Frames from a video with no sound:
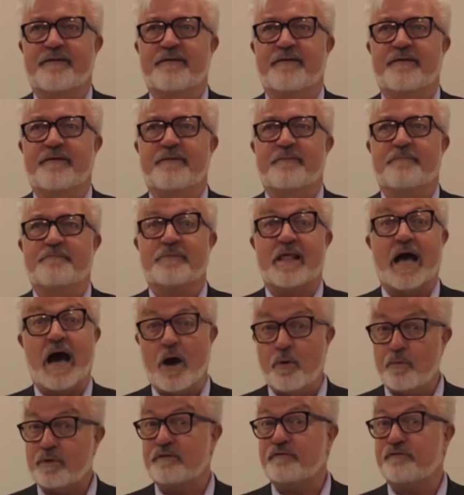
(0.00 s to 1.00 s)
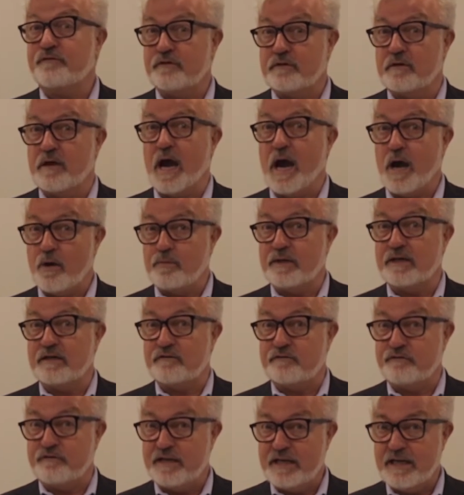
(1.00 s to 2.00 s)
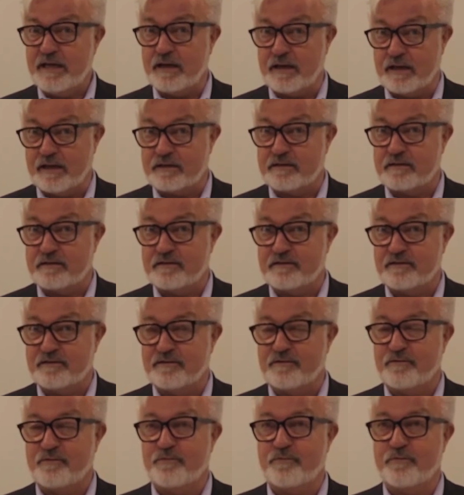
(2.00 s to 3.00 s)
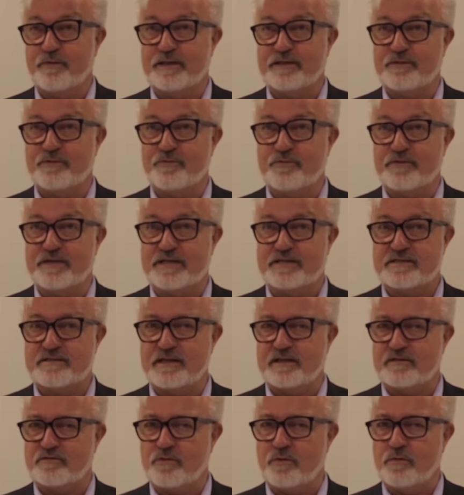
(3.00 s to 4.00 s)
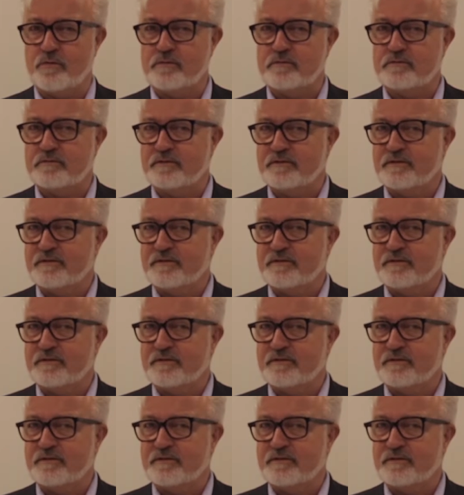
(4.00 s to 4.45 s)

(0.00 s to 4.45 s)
How will it feel like when you reach that goal?